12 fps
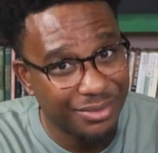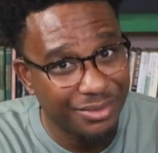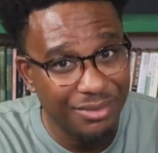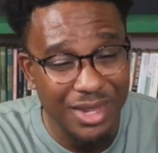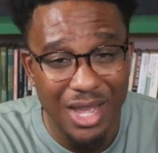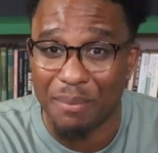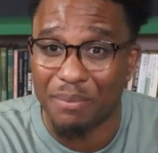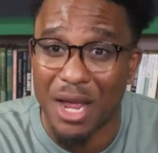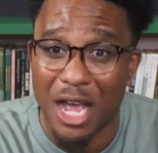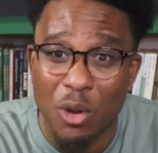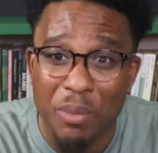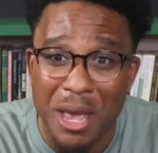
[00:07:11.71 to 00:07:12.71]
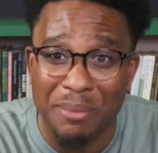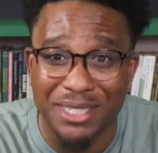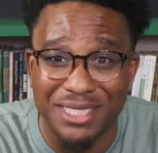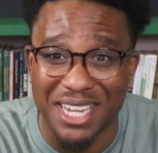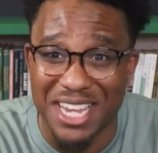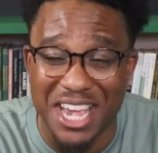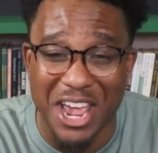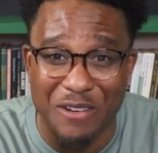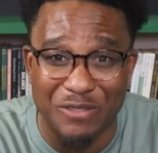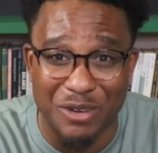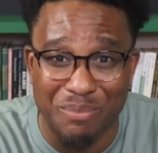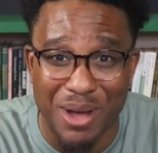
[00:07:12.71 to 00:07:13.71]
I'm not going to be able to see
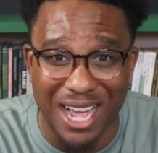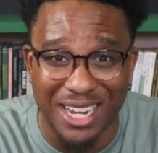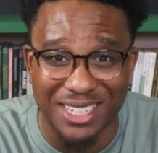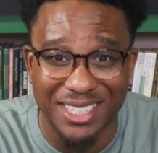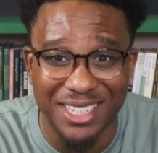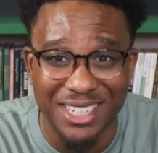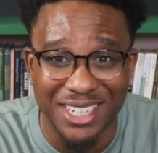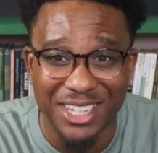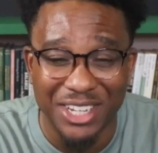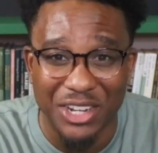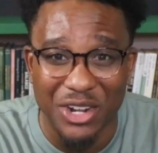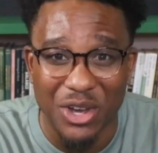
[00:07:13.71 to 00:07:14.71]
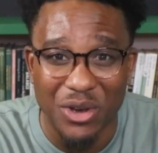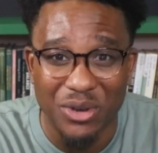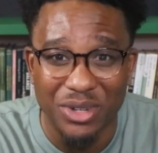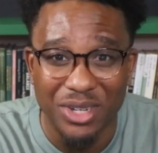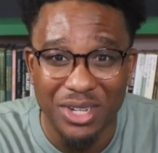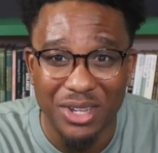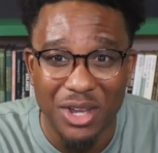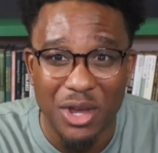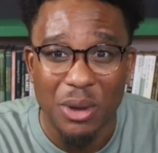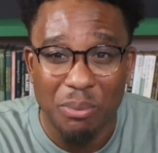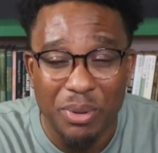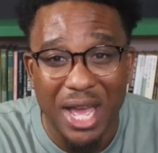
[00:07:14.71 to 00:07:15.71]
everybody, you know, but
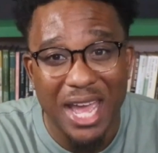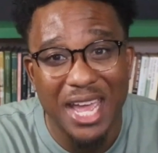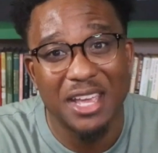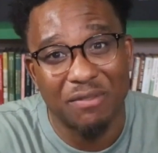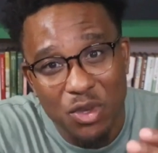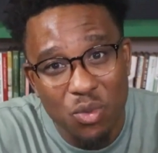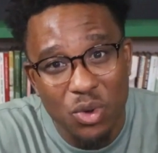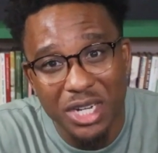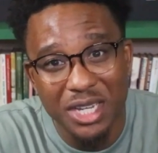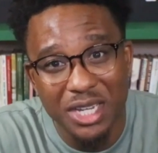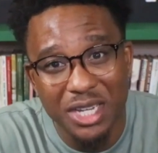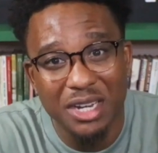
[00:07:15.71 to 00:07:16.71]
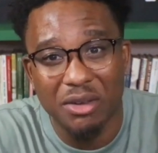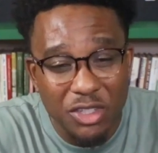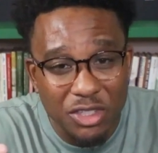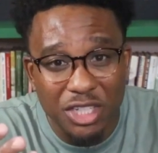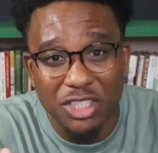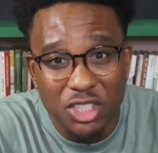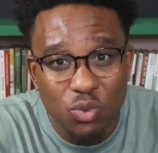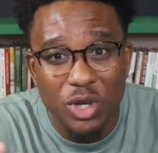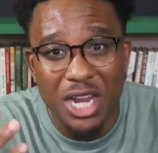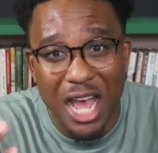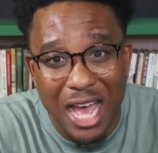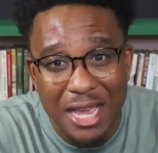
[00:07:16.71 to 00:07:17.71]
hey, if you want to get up here, this is when
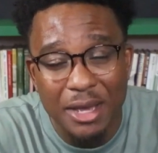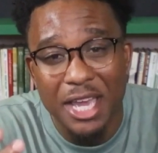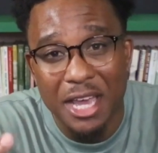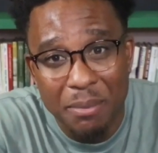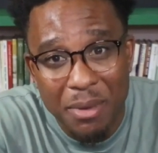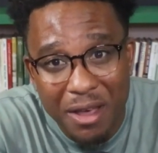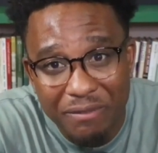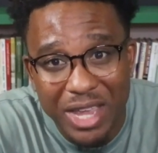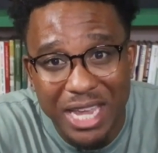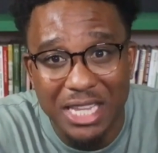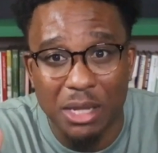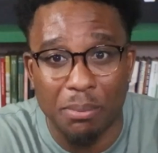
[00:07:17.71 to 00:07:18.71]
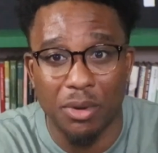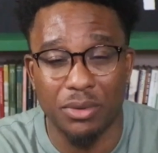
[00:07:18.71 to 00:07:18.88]
I am available.